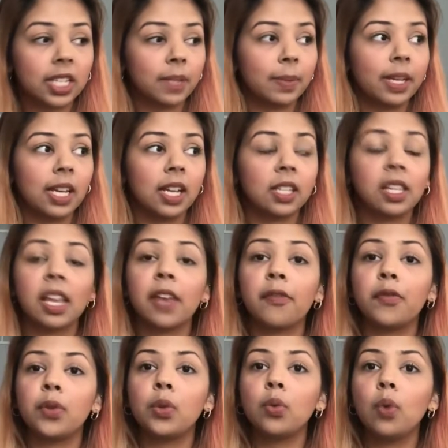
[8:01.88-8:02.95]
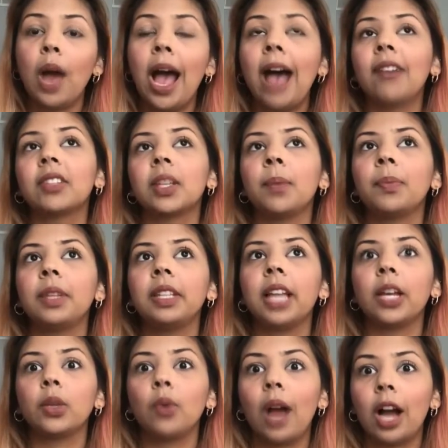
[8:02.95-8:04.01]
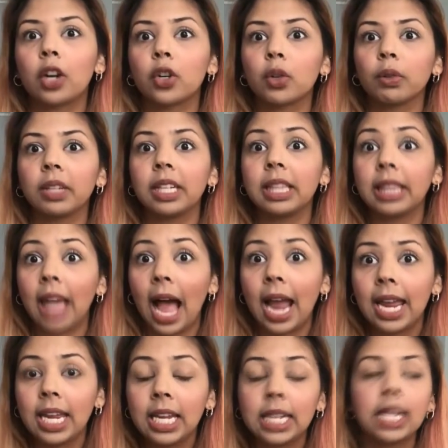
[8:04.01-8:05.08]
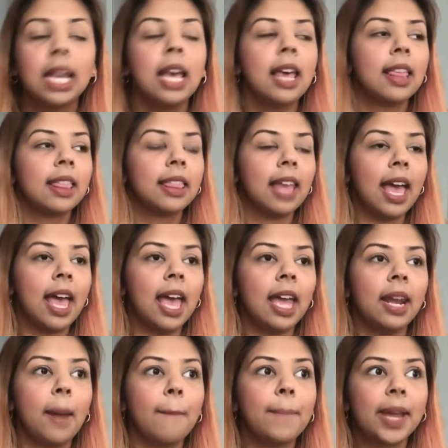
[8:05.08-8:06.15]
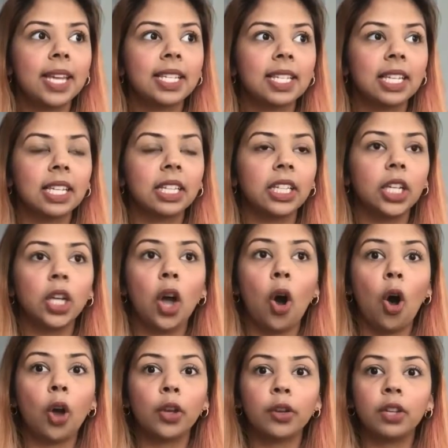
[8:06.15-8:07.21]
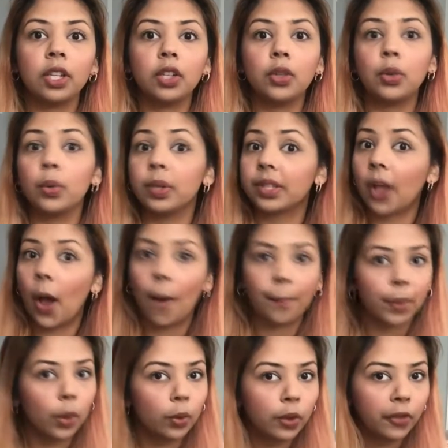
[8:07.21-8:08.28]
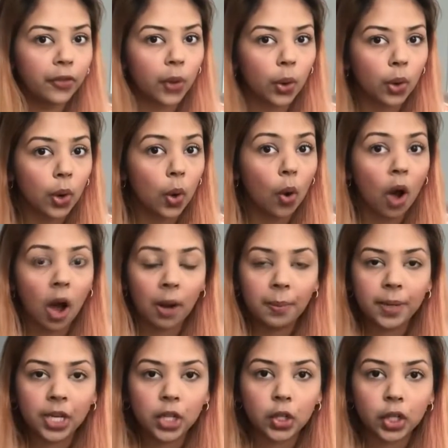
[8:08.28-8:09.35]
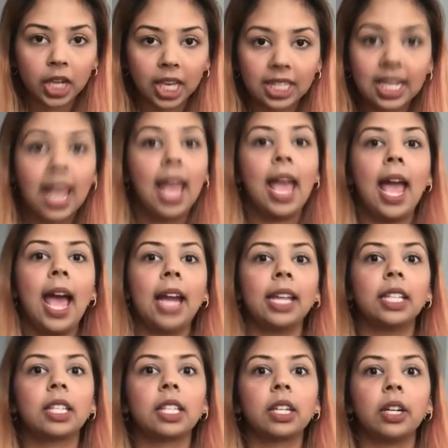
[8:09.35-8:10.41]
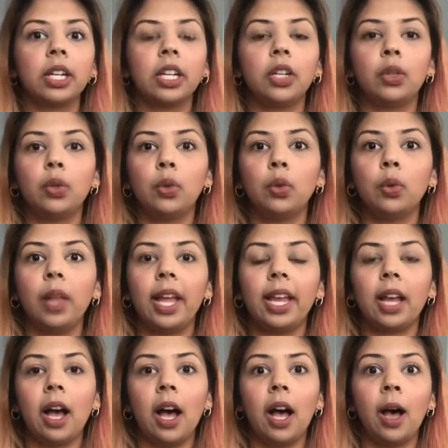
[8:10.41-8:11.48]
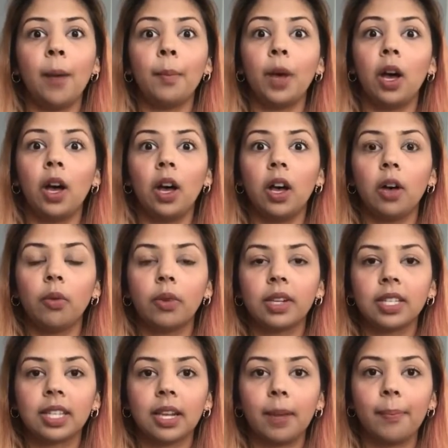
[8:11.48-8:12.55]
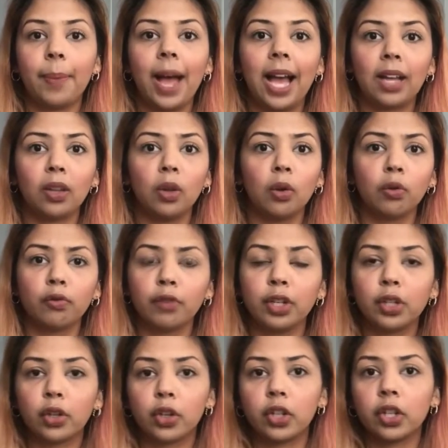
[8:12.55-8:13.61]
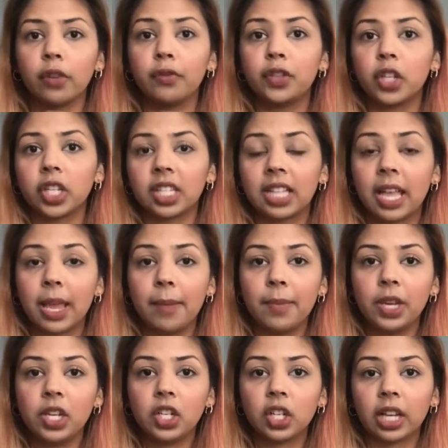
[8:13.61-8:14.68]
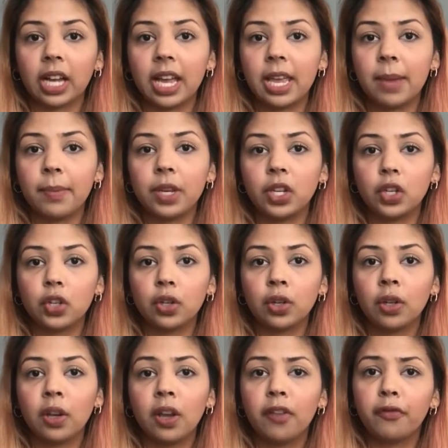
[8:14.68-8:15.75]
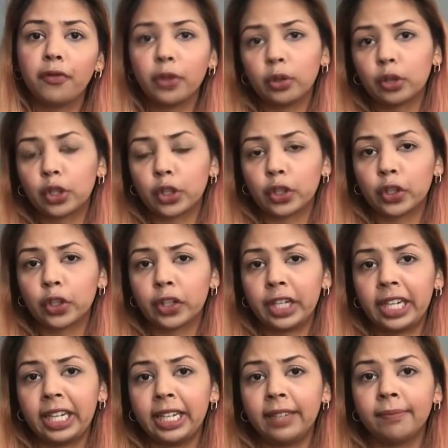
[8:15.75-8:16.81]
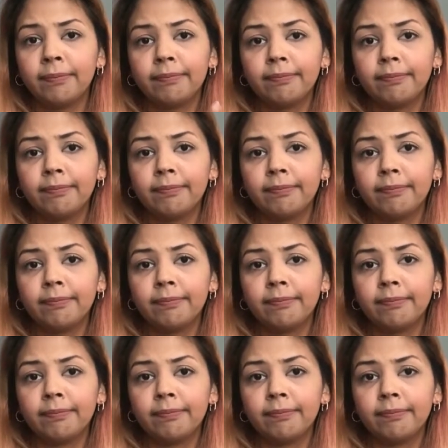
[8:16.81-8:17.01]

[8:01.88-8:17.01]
because if you have something that you actually like, then basically all you need to do is upload the photo on Pinterest, and it's gonna do like backload research of just the image, like an image filtering